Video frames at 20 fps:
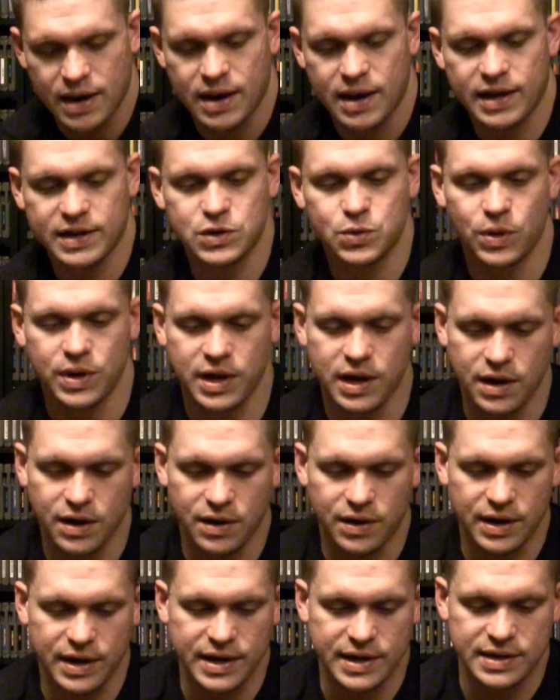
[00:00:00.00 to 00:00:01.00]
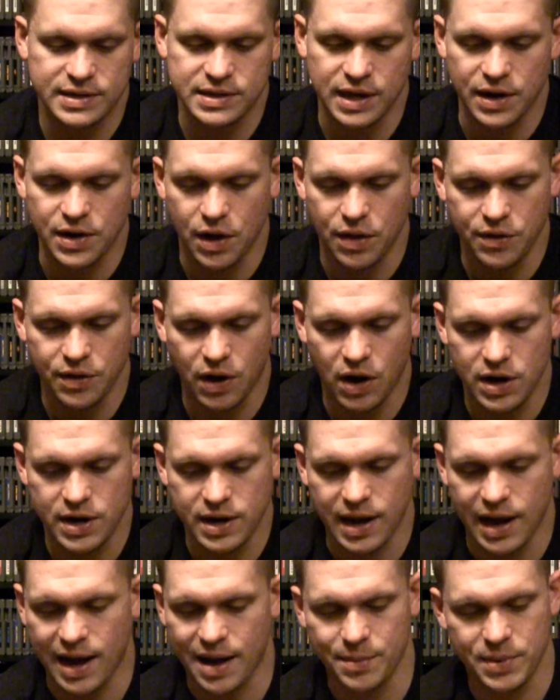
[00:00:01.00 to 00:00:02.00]
Next one here is another
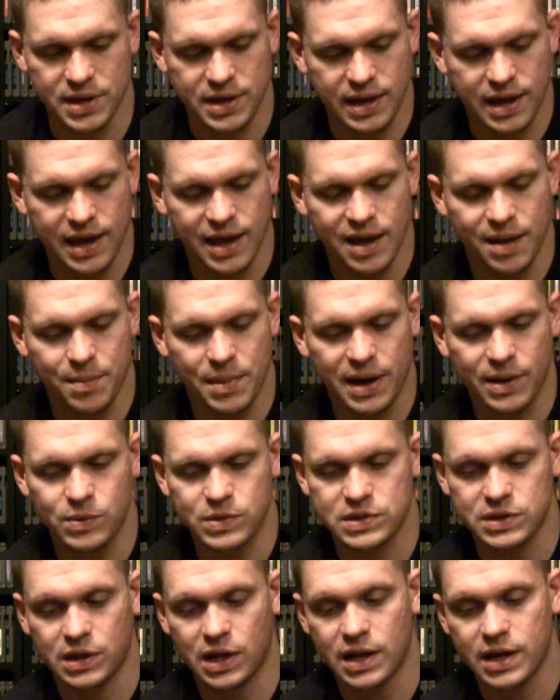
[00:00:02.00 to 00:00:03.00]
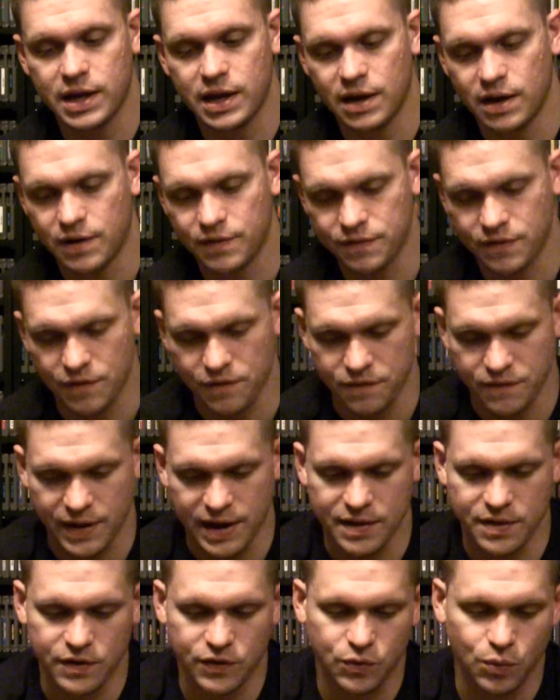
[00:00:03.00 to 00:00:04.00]
uncommon game. I was lucky enough to
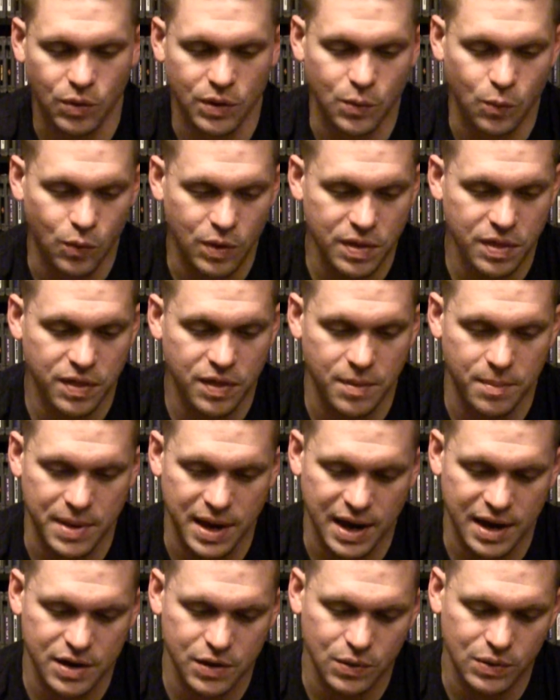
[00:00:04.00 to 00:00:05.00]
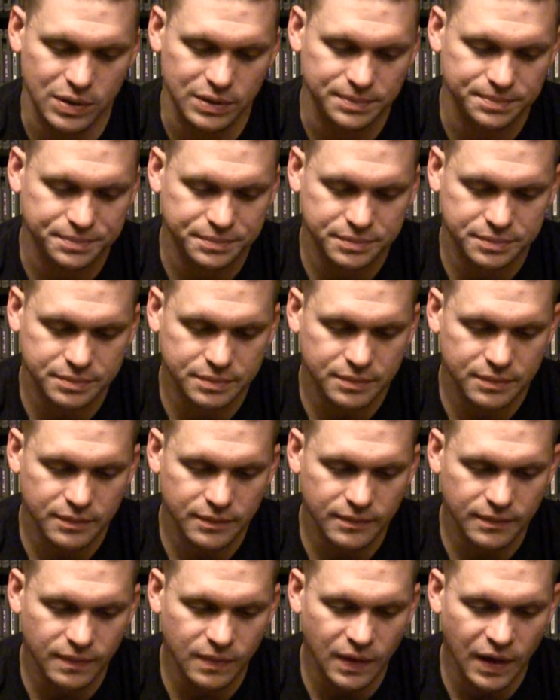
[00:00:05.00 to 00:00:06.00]
find this one with the manual,
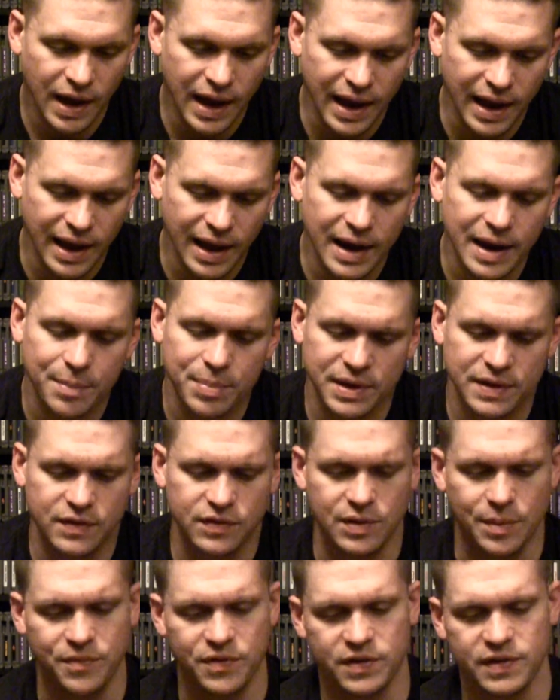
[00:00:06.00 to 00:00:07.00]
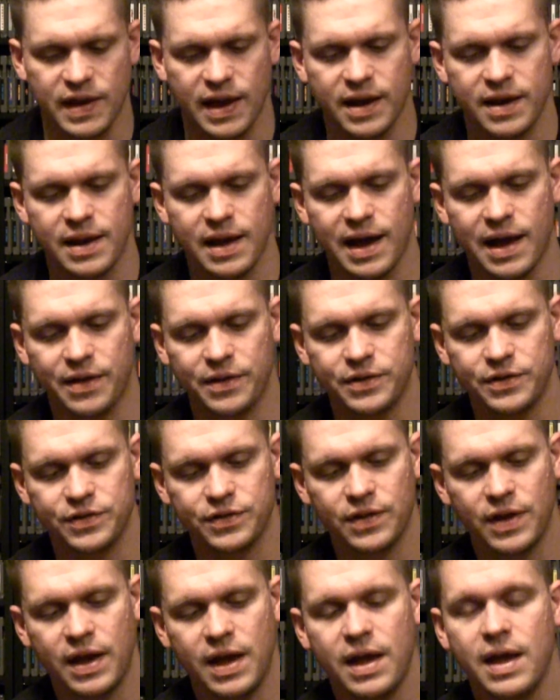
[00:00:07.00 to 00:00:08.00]
and I picked this up for
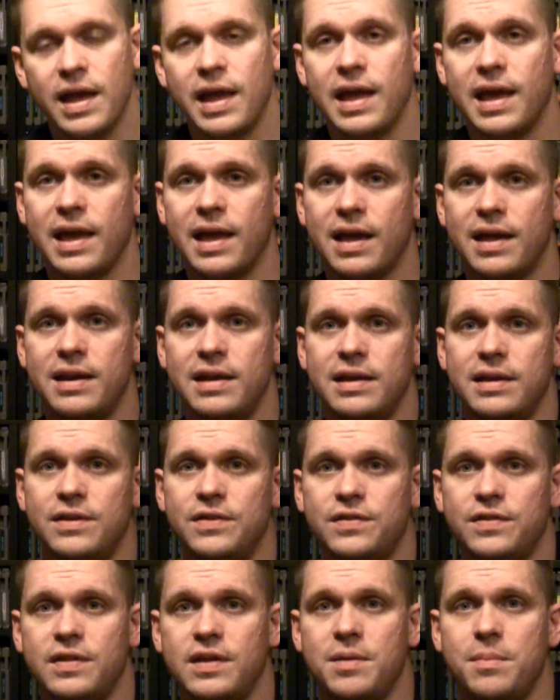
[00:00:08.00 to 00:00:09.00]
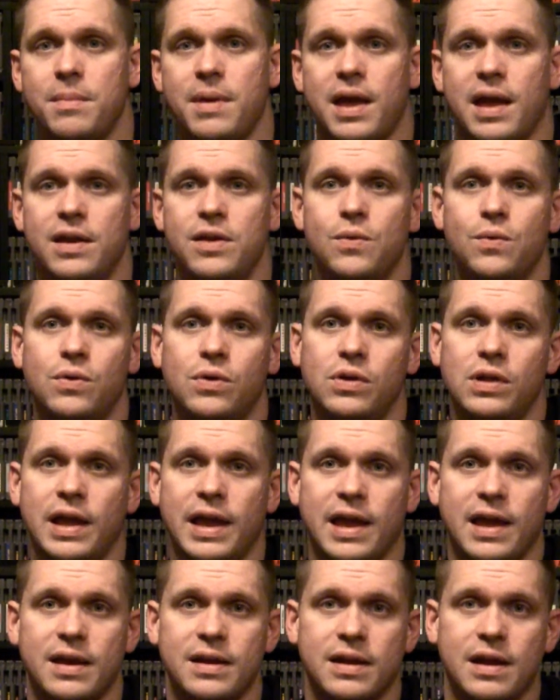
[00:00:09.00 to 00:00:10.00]
$10, and it is the manual
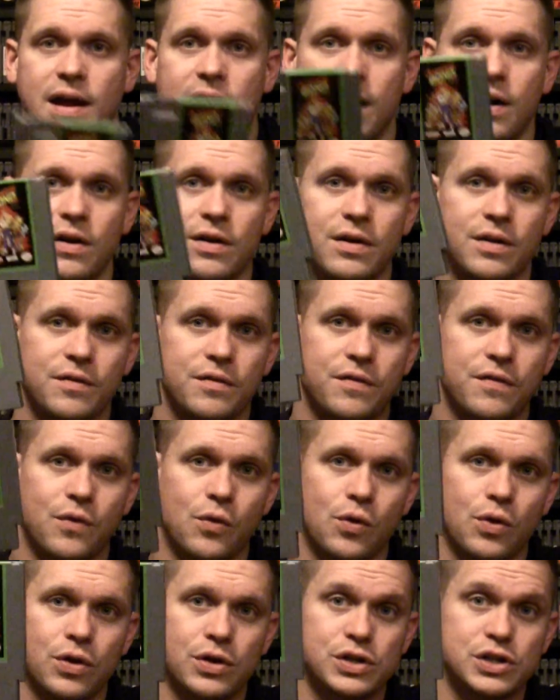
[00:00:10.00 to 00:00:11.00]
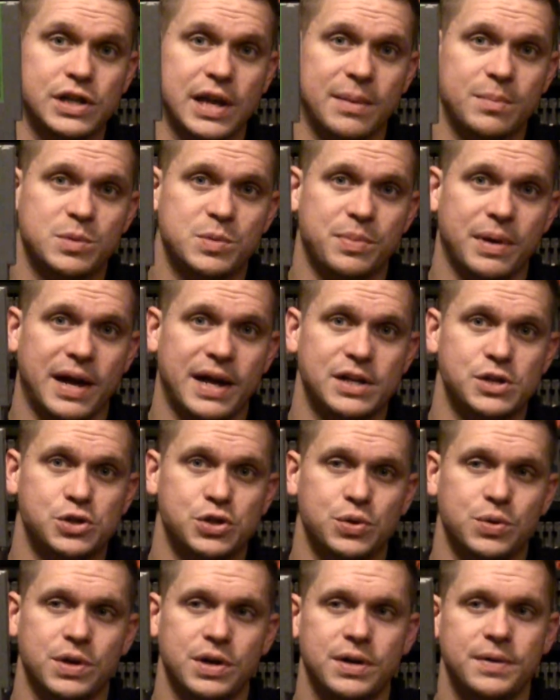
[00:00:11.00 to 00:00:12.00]
and cart for James Bond
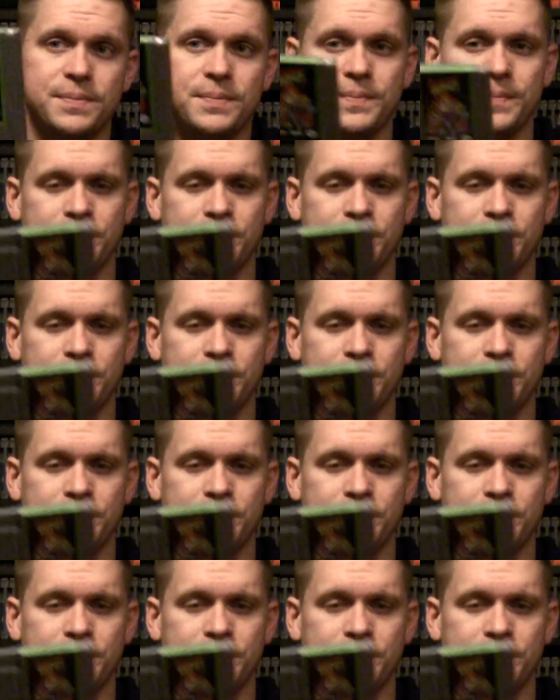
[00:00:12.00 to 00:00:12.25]
Jr.